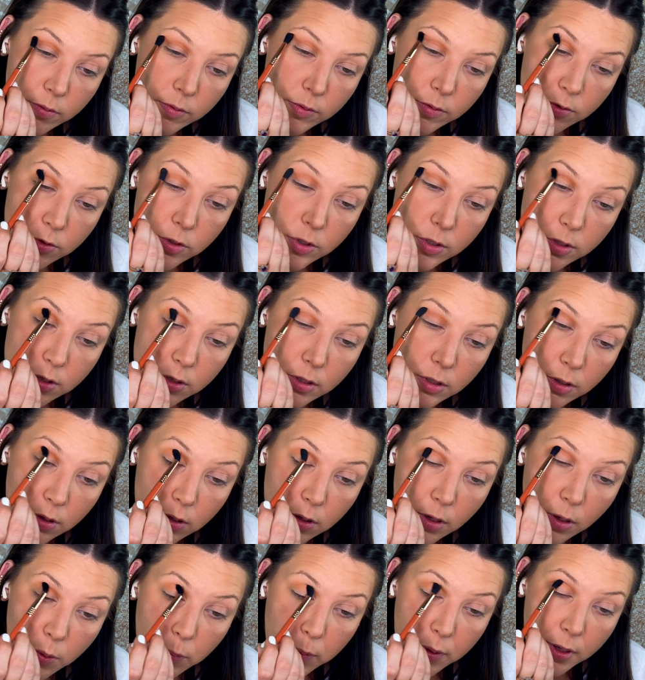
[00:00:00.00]
Just a
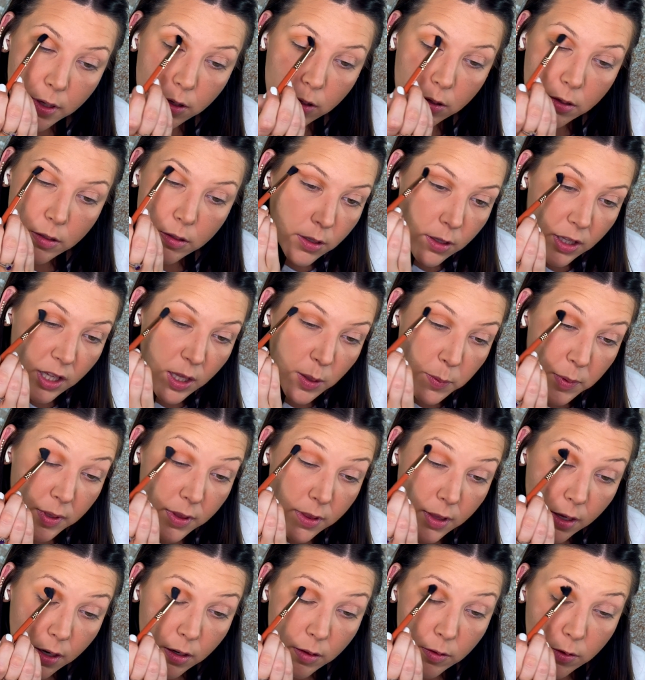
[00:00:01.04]
little bit. Keeping
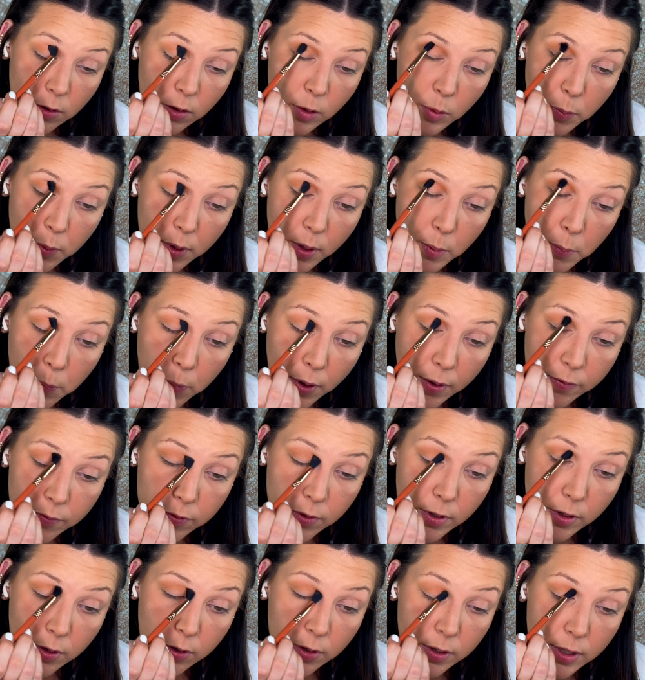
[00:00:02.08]
that a little bit above
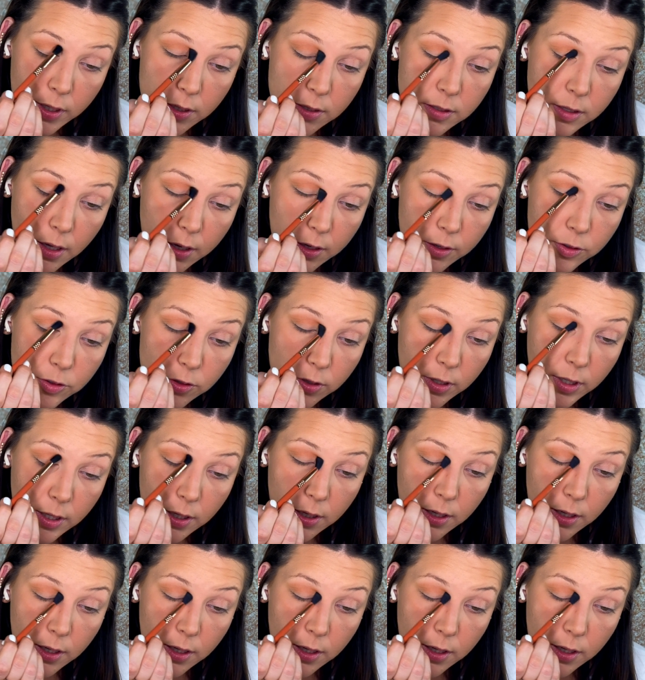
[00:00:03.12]
the crease actually,